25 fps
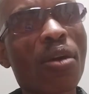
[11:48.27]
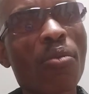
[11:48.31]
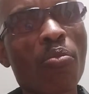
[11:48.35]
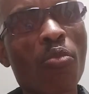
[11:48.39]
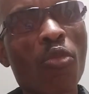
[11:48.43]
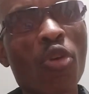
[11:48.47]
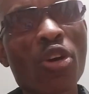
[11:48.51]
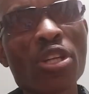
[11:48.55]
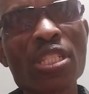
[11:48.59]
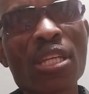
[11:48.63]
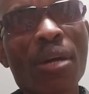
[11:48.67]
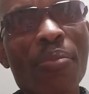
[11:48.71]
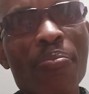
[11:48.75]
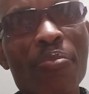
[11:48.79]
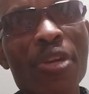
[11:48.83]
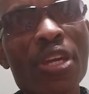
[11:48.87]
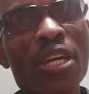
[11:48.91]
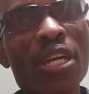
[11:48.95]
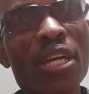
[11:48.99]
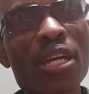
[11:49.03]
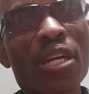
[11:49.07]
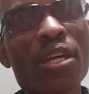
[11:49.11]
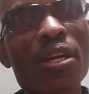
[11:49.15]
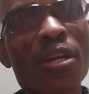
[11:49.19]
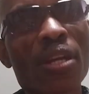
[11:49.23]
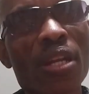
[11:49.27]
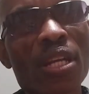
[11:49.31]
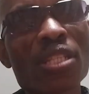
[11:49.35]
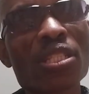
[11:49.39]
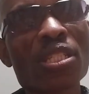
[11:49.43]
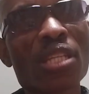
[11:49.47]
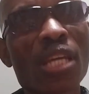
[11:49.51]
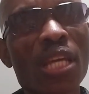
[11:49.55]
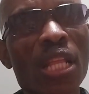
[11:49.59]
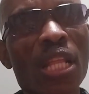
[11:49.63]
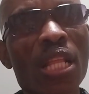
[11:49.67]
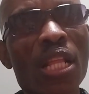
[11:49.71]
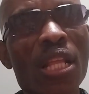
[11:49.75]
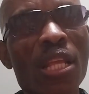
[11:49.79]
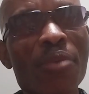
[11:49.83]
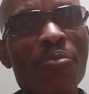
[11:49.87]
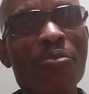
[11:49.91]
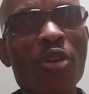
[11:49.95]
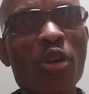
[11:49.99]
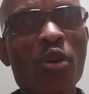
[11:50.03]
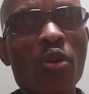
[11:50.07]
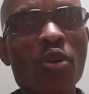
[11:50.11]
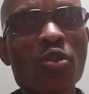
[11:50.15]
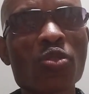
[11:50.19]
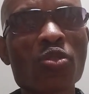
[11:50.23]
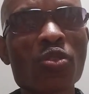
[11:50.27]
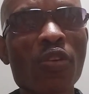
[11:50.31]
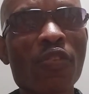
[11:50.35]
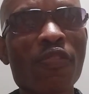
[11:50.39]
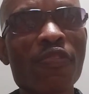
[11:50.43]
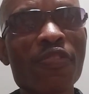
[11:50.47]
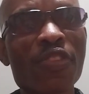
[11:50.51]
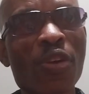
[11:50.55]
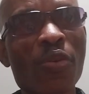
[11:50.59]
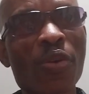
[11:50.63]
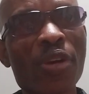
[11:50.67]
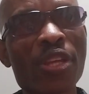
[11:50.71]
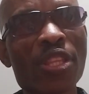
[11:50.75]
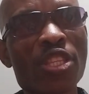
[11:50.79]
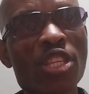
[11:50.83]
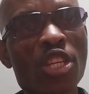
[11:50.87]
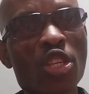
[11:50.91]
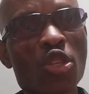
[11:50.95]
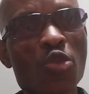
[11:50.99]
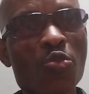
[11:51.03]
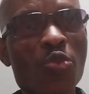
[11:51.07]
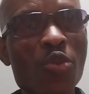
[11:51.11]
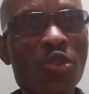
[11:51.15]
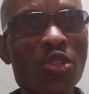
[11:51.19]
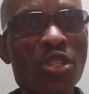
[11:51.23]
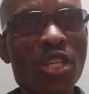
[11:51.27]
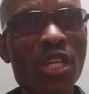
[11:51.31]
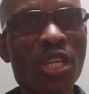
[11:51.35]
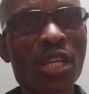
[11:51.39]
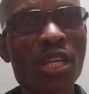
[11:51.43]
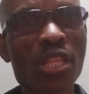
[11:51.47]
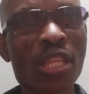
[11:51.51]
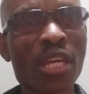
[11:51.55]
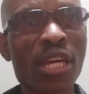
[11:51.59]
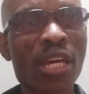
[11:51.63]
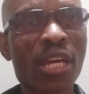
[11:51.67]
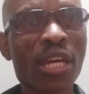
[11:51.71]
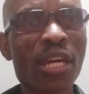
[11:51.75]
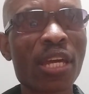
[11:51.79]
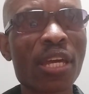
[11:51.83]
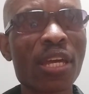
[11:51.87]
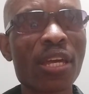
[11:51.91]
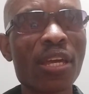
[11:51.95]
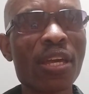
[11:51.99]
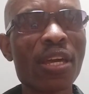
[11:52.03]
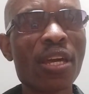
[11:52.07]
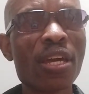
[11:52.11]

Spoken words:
Mozambique recently, because they were disputing the